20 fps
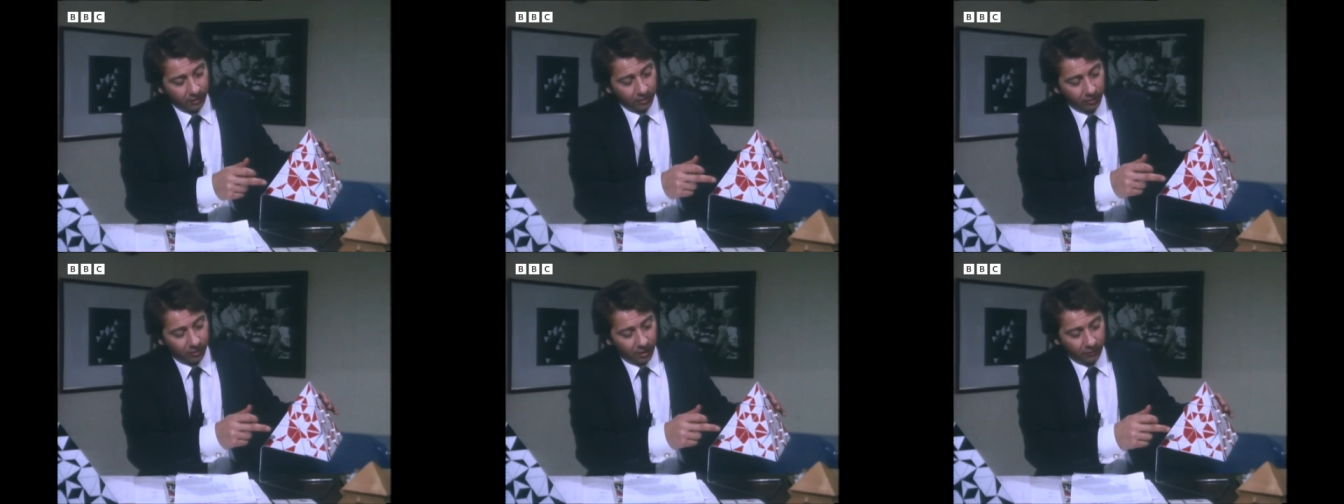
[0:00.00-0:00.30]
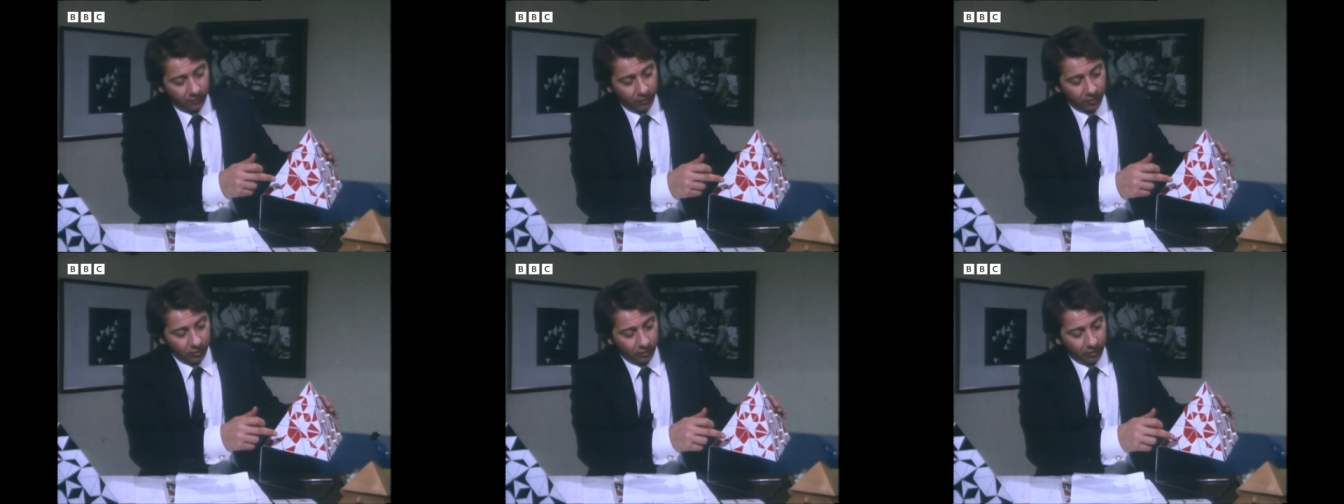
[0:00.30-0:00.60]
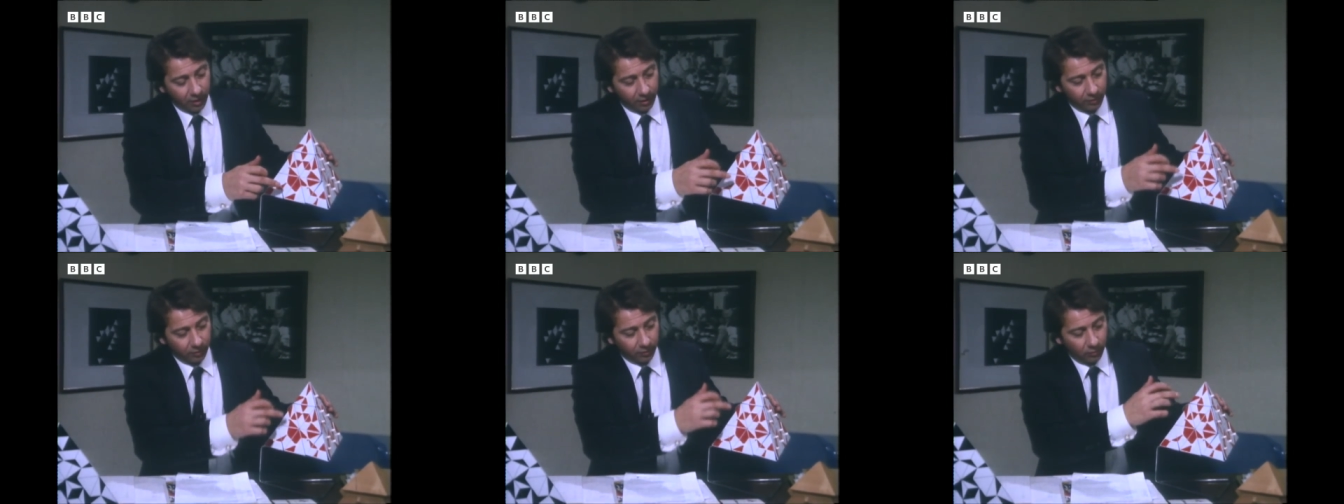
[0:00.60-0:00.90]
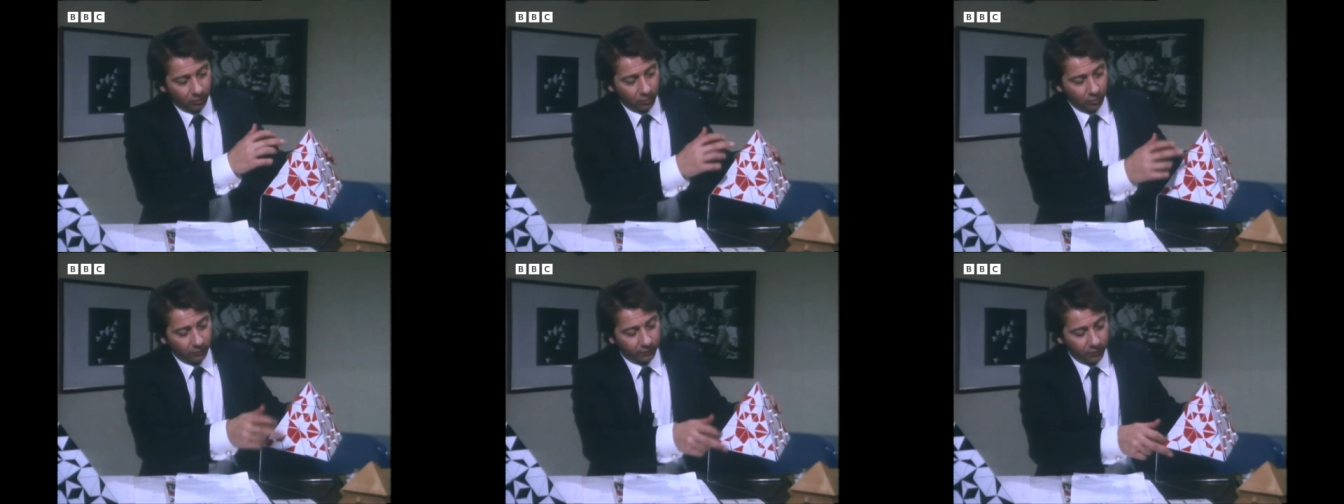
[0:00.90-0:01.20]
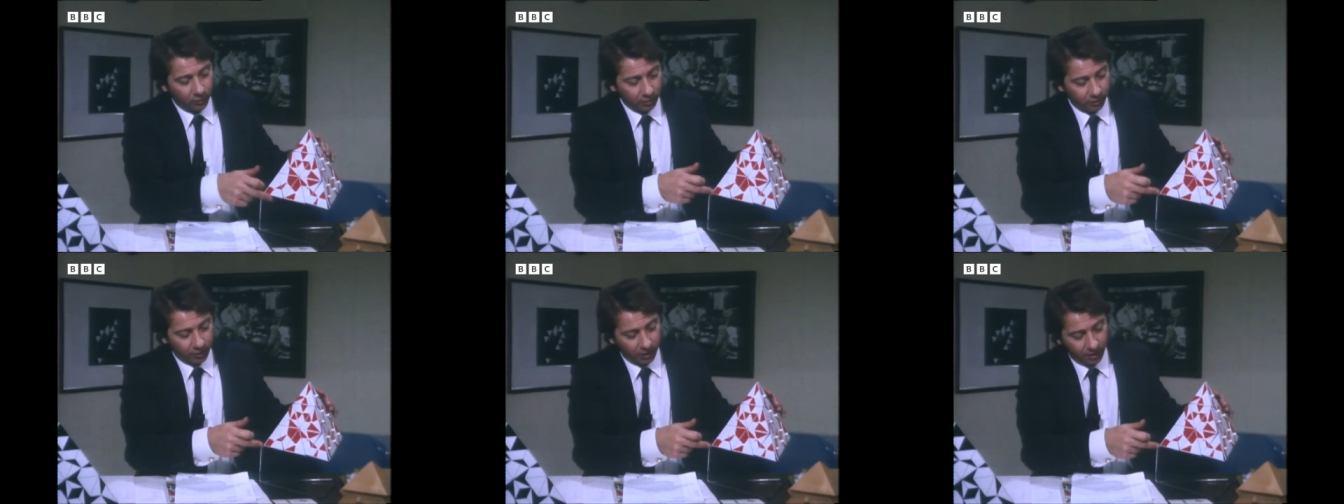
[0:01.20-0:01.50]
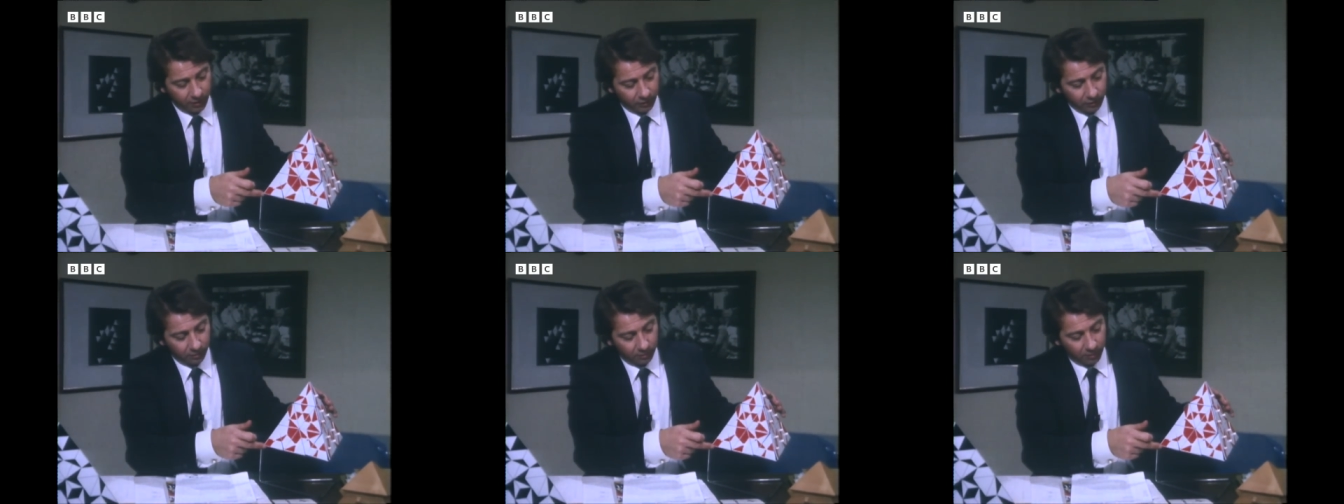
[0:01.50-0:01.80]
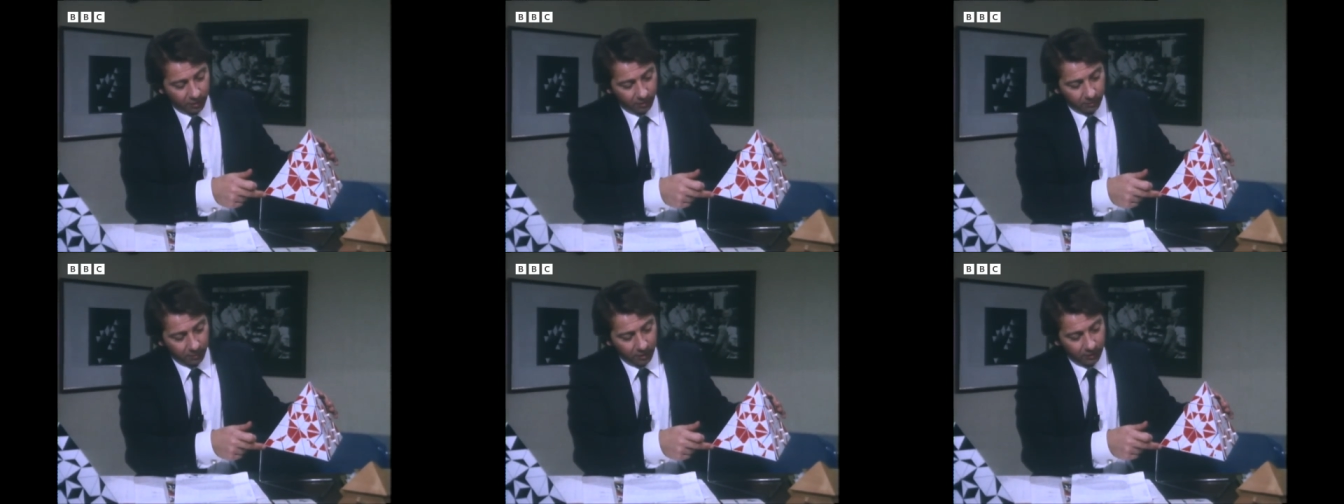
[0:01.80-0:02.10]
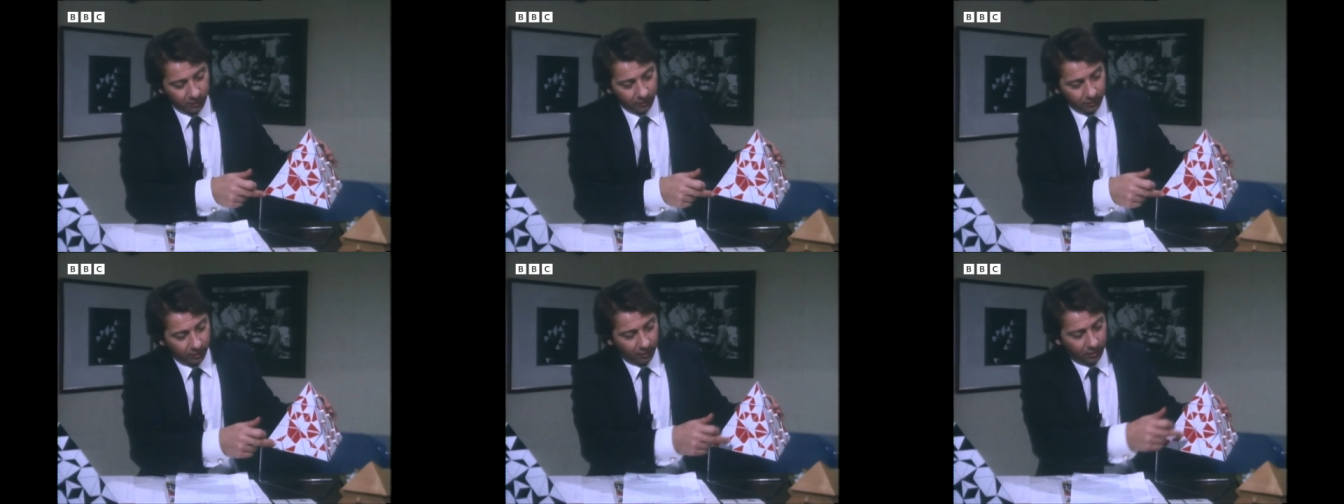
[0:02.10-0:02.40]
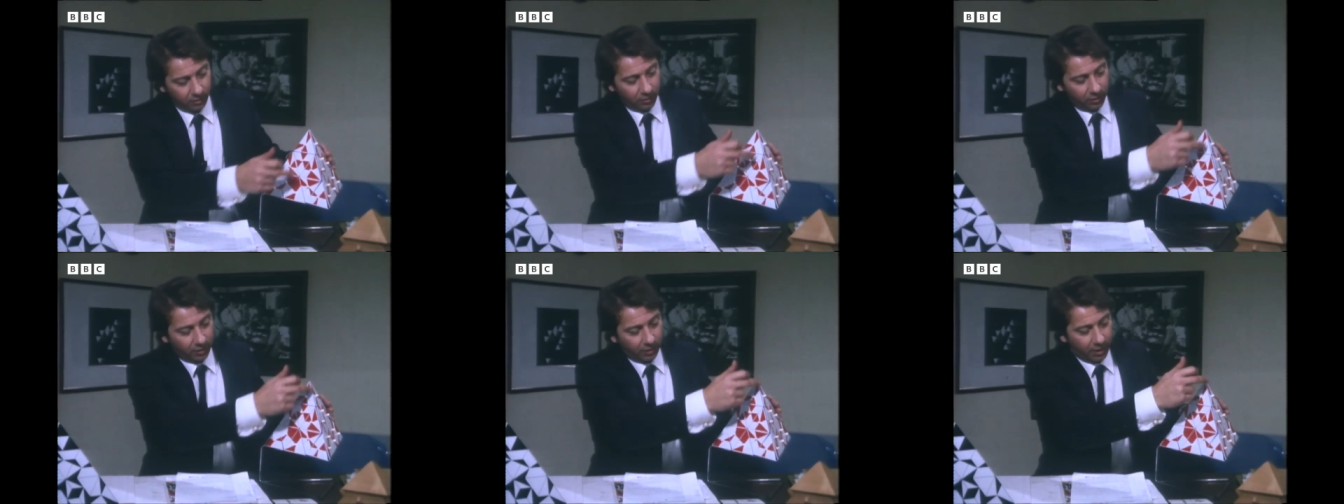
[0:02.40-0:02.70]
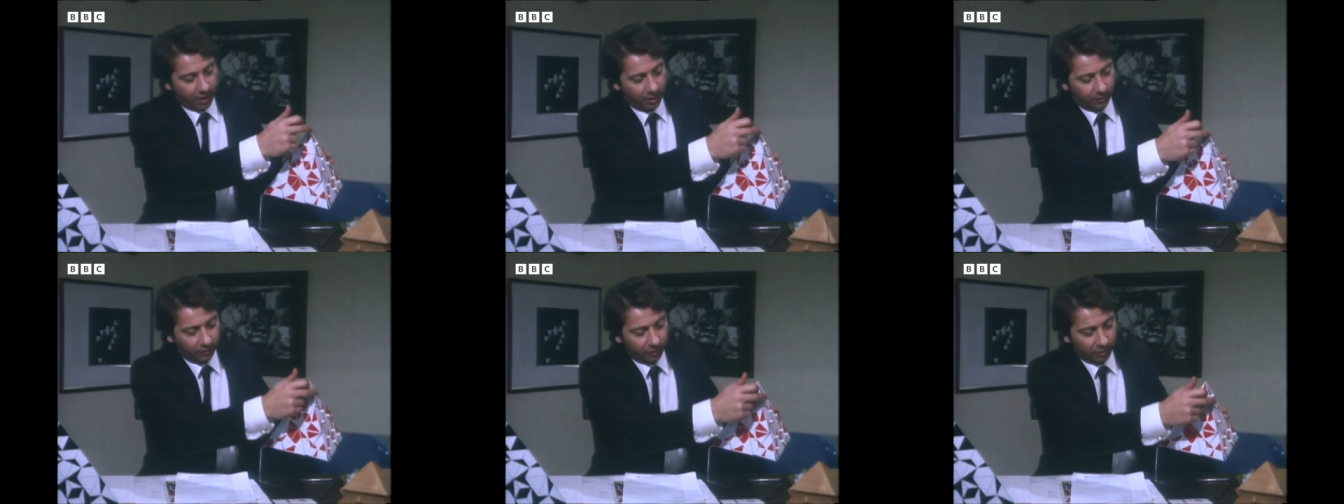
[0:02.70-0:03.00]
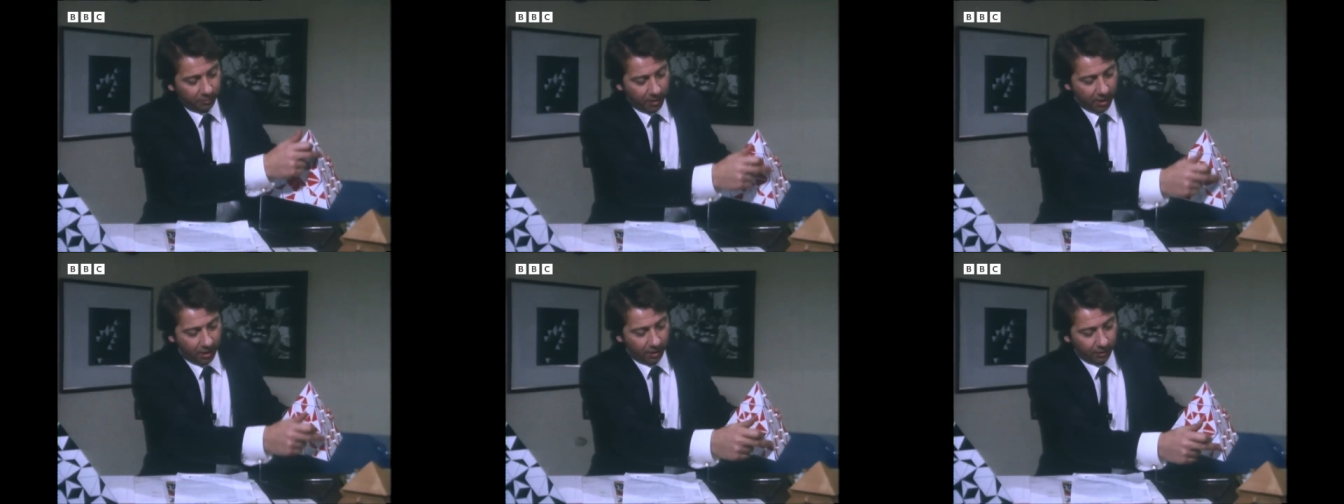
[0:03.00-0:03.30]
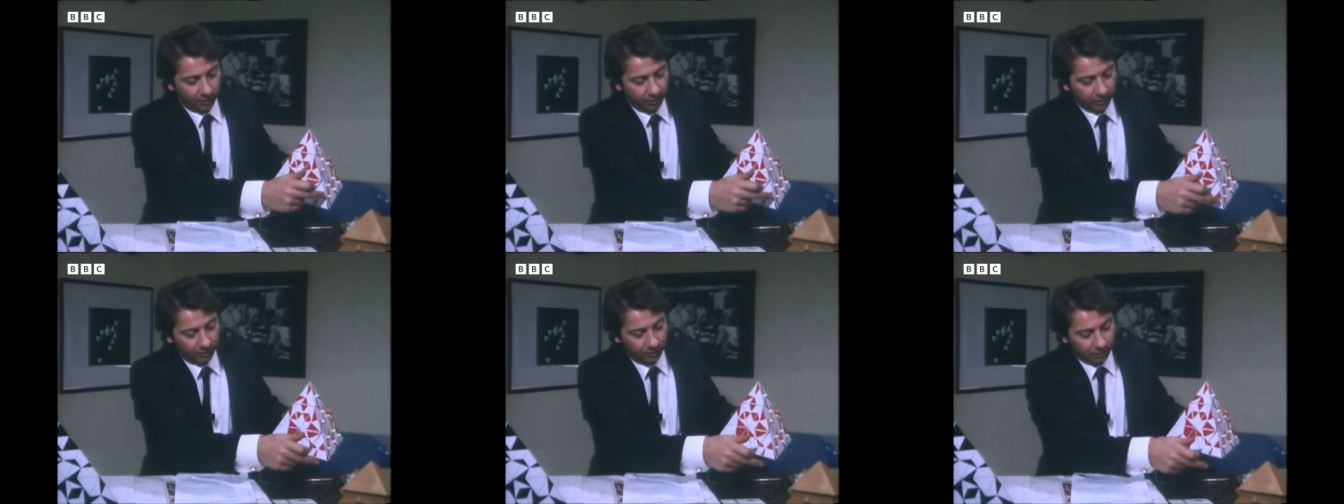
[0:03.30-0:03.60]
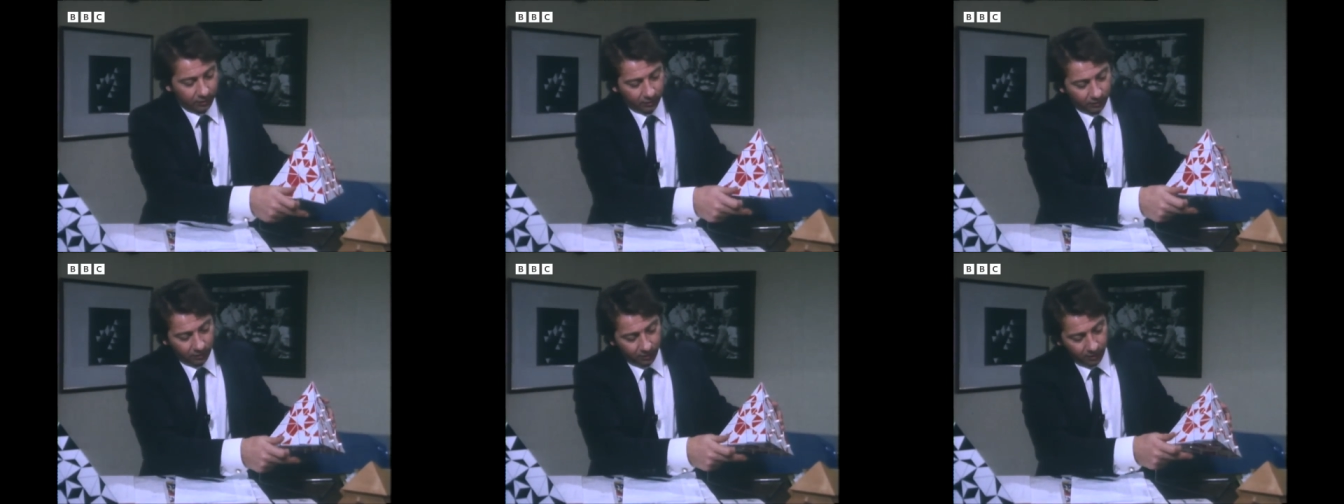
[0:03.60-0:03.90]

You have to do that on all four sides of the pyramid, including down the spines,